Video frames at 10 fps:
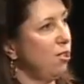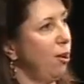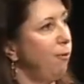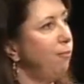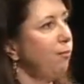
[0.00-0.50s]
It's
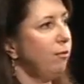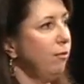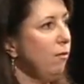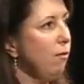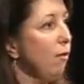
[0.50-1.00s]
not just the
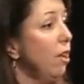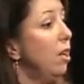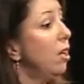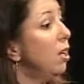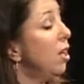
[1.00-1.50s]
abs. I know
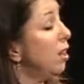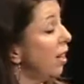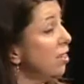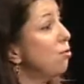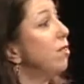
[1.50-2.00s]
some people think
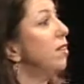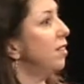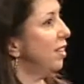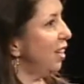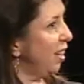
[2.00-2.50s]
the
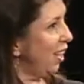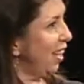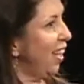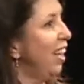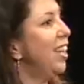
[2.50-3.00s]
core is
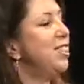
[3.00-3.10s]
just right here.